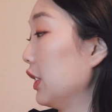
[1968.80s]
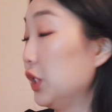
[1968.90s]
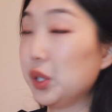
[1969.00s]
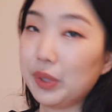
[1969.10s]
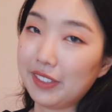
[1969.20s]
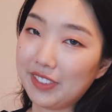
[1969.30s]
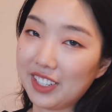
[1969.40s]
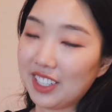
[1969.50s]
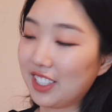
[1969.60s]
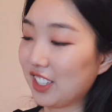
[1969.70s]
Dewy
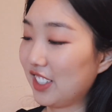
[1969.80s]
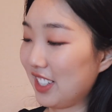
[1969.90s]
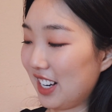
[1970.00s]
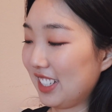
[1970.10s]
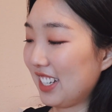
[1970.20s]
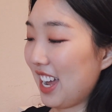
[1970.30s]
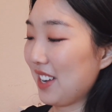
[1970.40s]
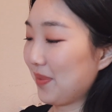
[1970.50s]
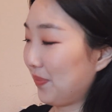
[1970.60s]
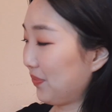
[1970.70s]
finish, should I
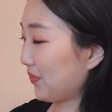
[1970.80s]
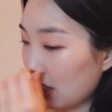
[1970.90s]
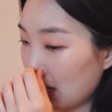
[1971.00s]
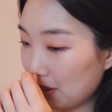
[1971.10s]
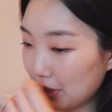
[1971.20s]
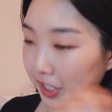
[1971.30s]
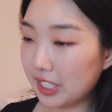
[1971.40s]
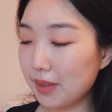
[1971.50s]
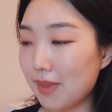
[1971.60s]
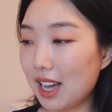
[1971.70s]
say. The
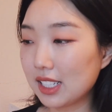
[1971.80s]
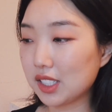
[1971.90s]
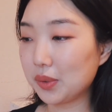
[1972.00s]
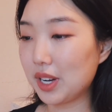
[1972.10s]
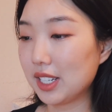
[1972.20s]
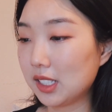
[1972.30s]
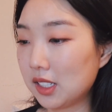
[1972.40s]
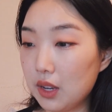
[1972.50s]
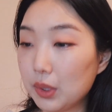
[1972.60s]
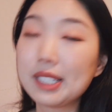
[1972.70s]
sheet mask
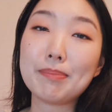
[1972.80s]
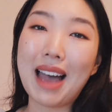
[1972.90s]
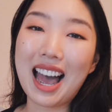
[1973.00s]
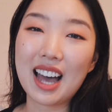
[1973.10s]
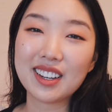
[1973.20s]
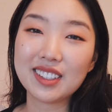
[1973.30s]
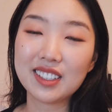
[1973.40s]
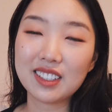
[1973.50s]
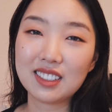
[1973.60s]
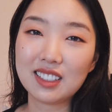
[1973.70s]
was, it wasn't bad.
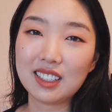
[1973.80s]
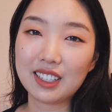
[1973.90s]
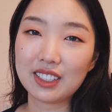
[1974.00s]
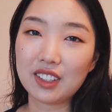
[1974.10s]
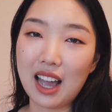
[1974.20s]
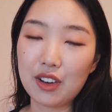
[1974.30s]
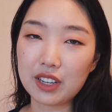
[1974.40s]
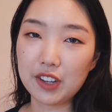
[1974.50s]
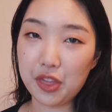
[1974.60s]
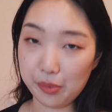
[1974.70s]
Like, I'll
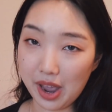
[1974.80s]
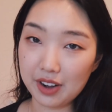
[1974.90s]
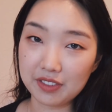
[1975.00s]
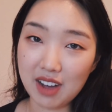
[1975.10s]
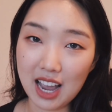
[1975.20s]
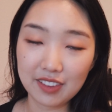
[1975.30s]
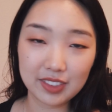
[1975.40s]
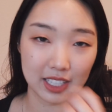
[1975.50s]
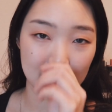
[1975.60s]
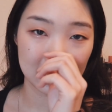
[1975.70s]
give it a 3 out of
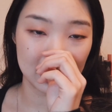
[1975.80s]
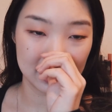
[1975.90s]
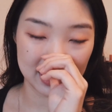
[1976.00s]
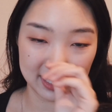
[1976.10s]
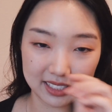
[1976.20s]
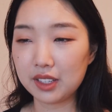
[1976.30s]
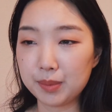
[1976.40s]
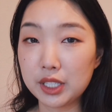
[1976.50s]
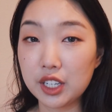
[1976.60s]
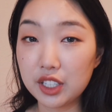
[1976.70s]
5 just because the
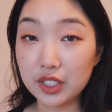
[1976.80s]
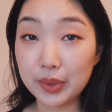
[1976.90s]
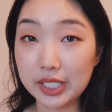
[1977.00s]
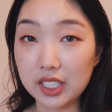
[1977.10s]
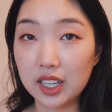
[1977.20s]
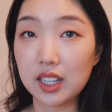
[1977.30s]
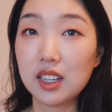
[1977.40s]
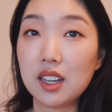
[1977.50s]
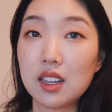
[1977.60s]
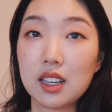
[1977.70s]
material was good.
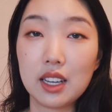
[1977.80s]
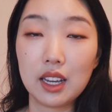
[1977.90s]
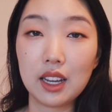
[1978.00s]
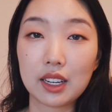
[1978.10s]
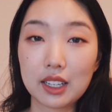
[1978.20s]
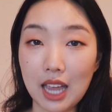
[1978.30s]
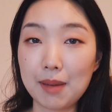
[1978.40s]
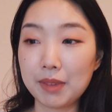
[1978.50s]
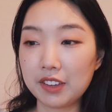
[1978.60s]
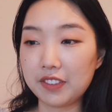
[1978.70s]
It
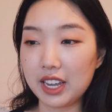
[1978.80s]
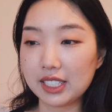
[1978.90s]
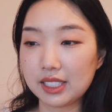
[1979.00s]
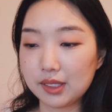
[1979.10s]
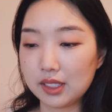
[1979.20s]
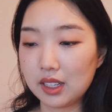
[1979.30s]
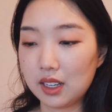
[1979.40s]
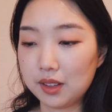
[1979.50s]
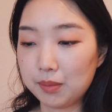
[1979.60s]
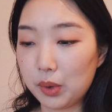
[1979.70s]
kept my face
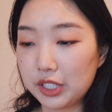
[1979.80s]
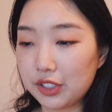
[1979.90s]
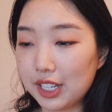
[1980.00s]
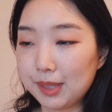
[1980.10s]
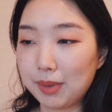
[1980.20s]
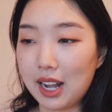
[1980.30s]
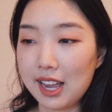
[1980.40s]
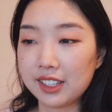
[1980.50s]
moisturized, but I